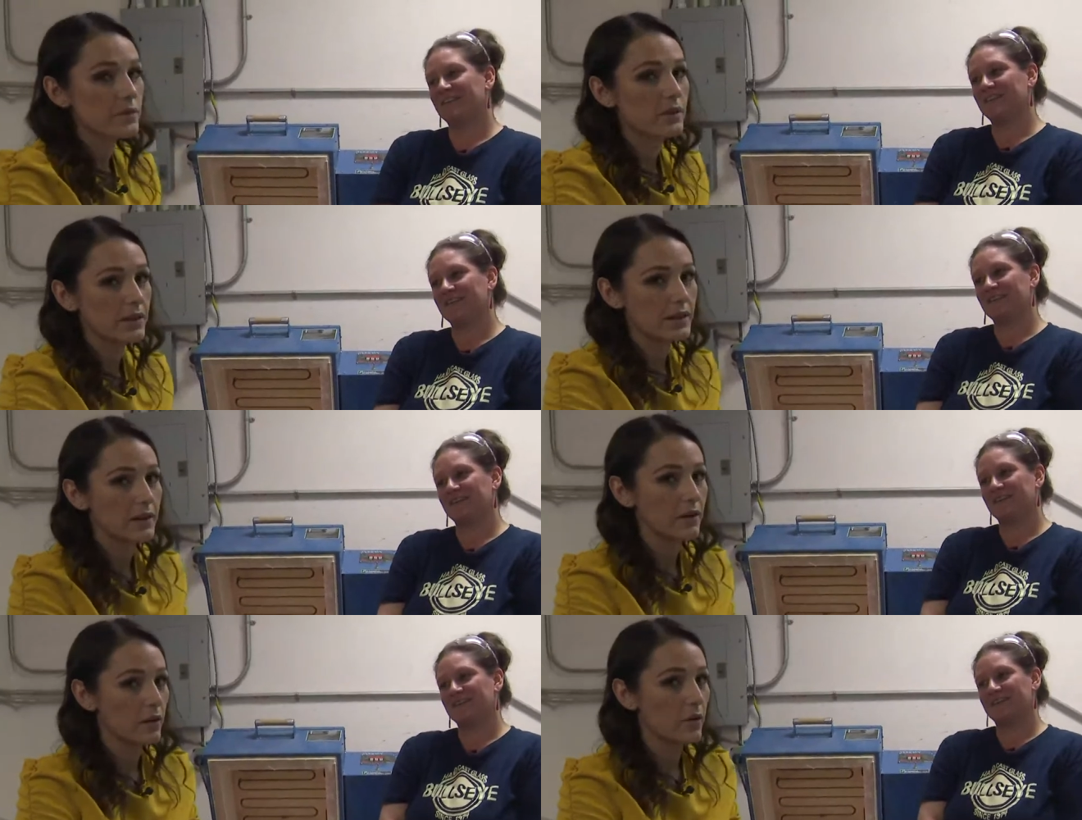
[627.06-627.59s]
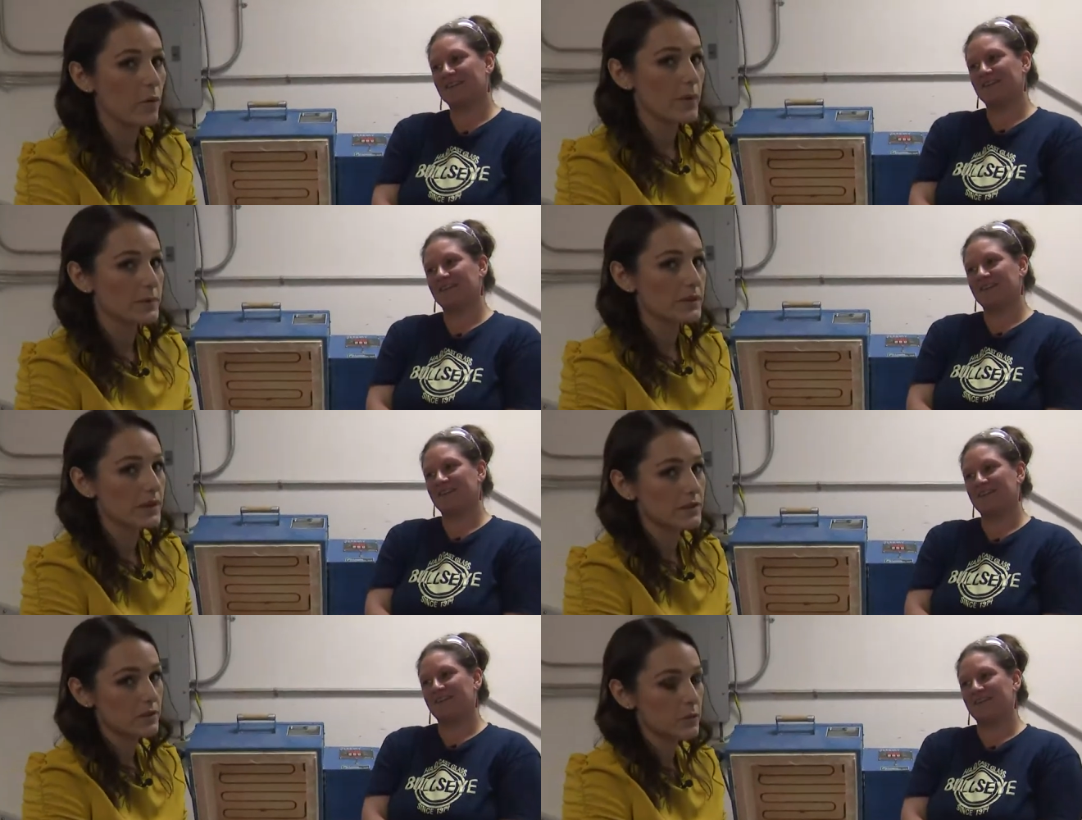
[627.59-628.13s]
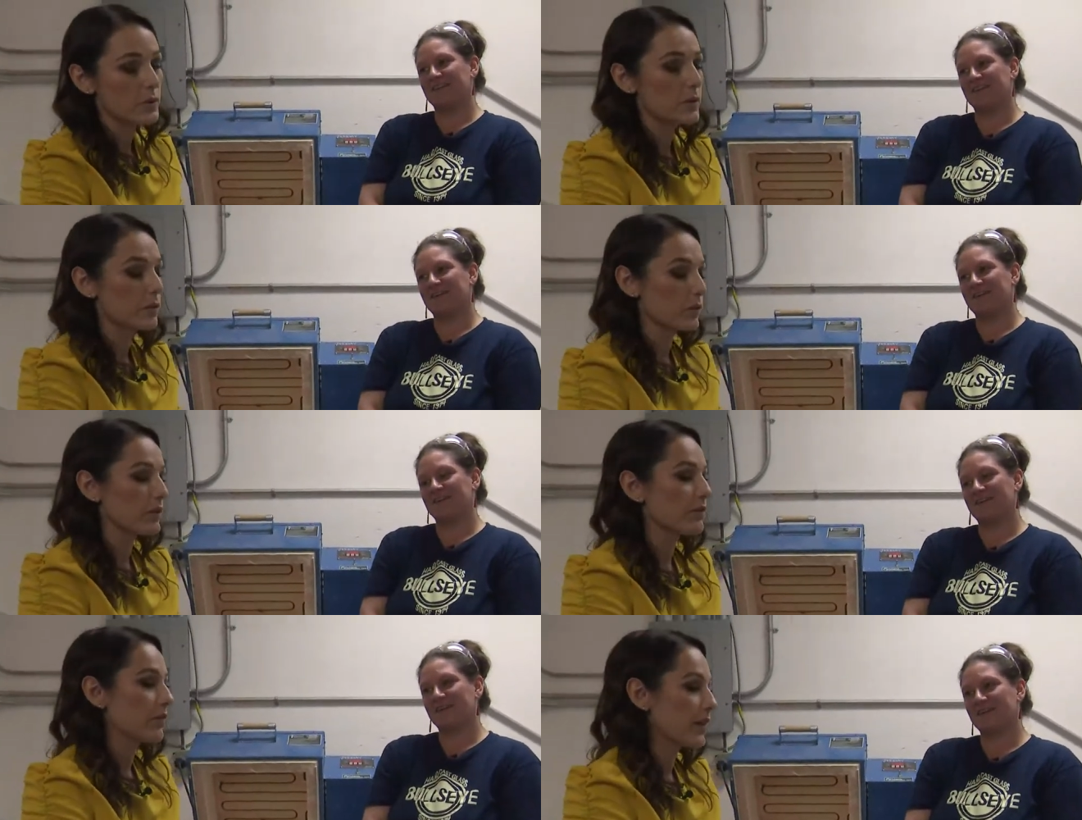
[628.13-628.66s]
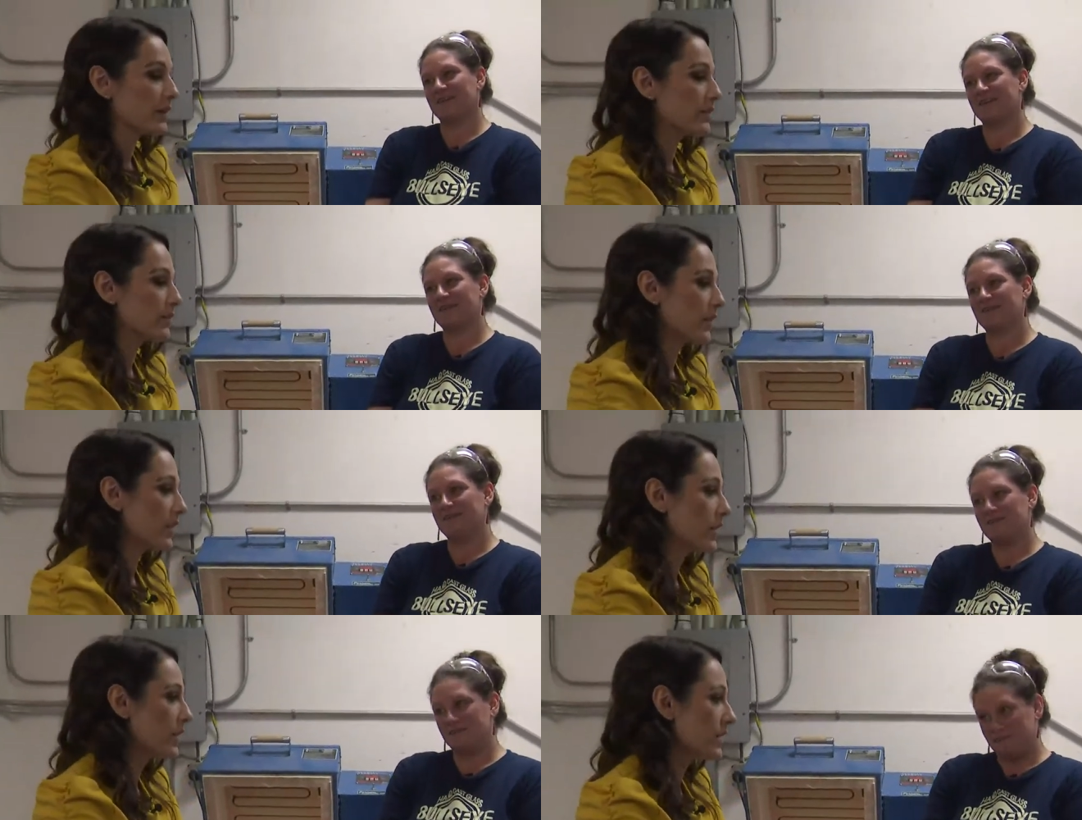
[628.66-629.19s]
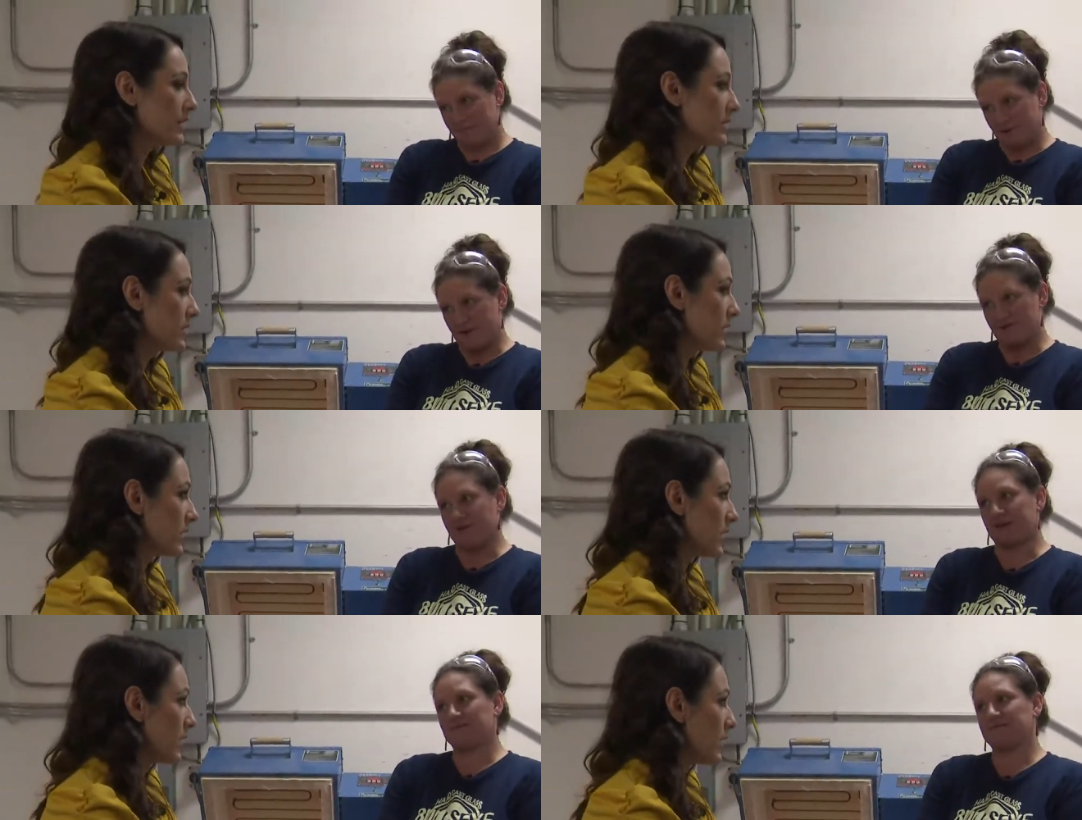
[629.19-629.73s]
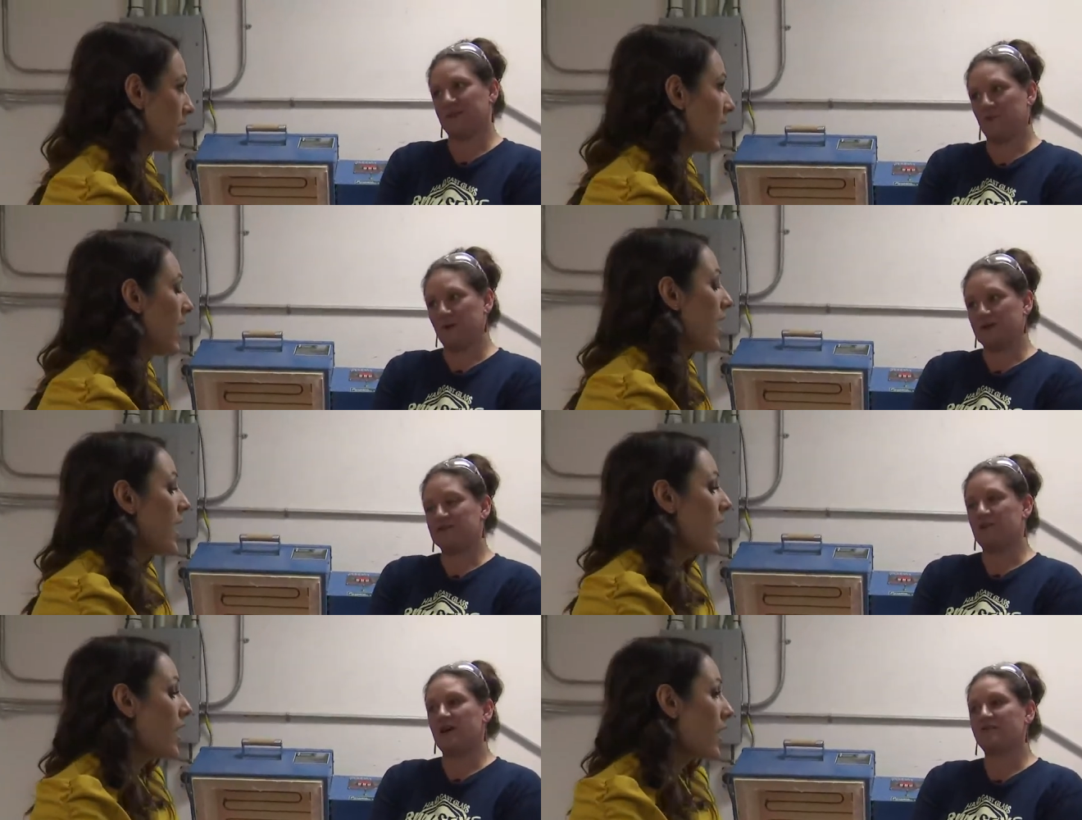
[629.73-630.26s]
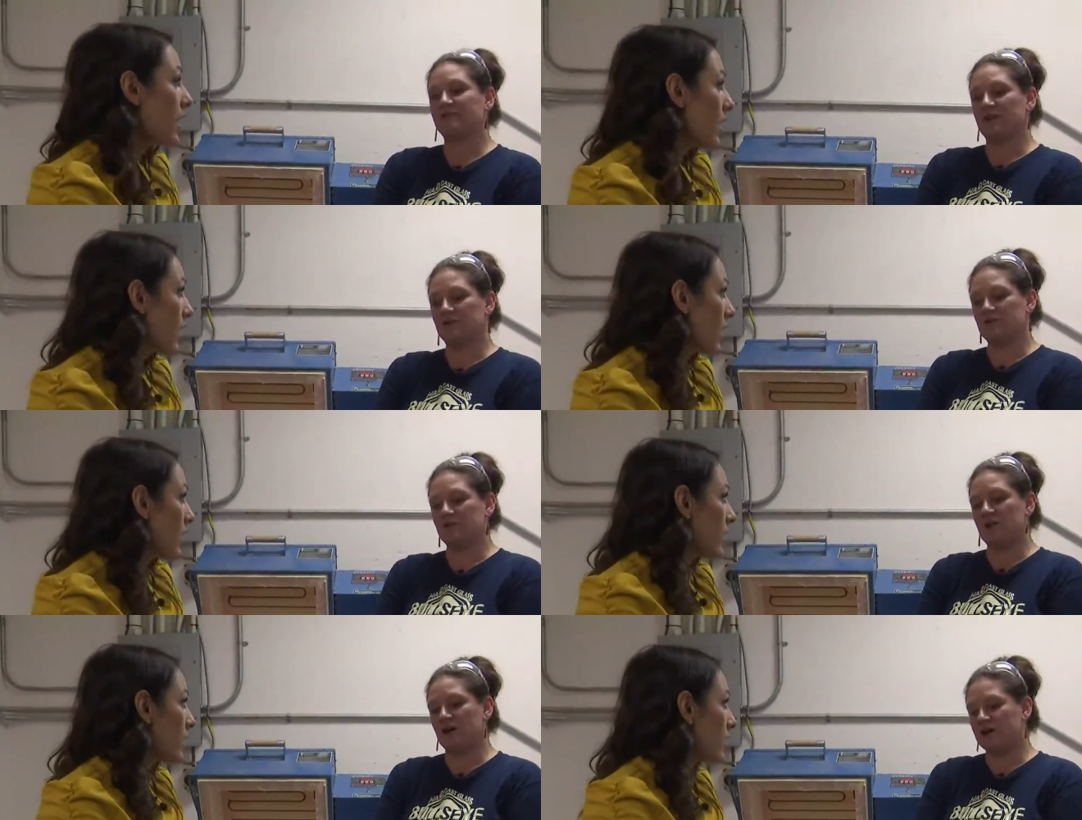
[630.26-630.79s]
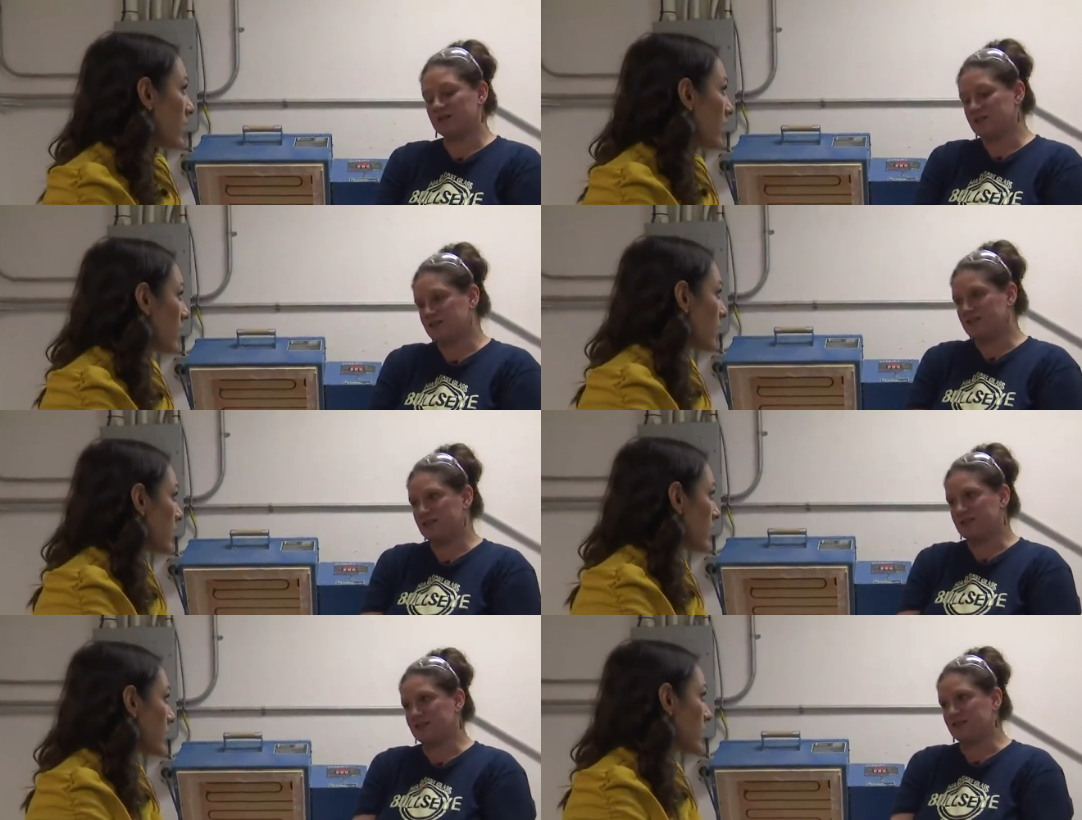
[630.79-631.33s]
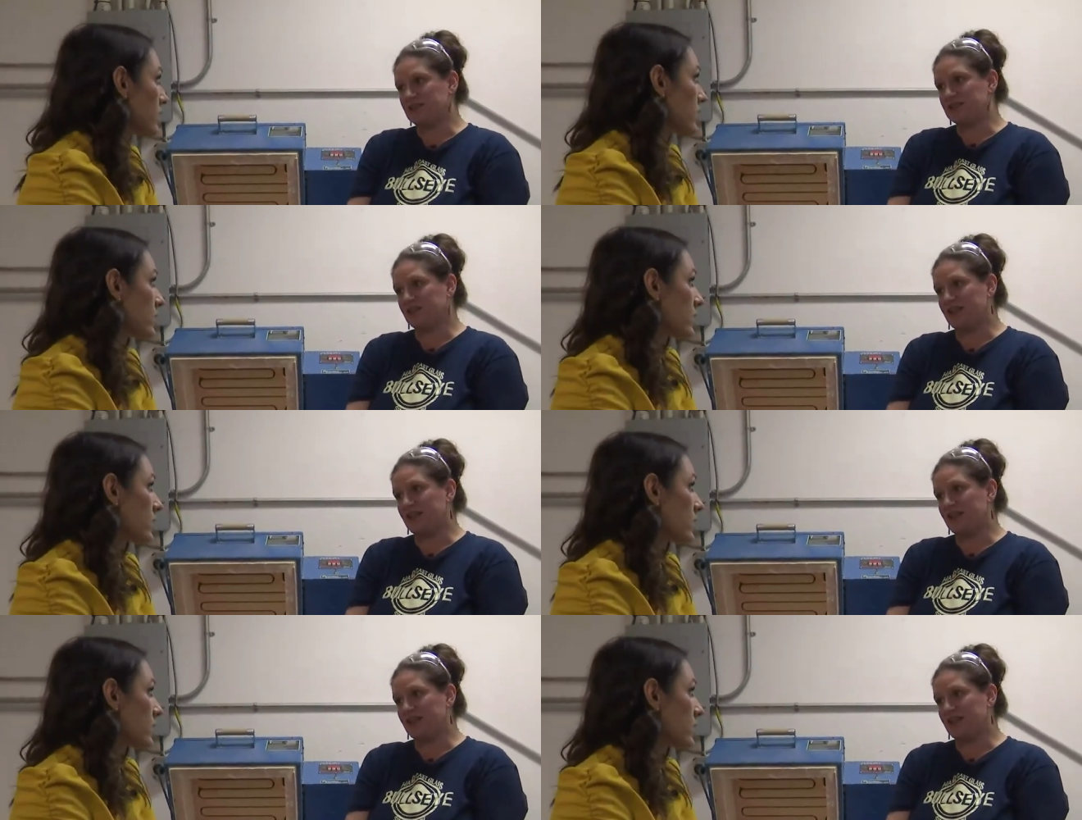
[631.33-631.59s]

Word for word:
Speaker 1: the link on our website so people can find it very easily. Perfect. And
Speaker 2: we also have local artists that teach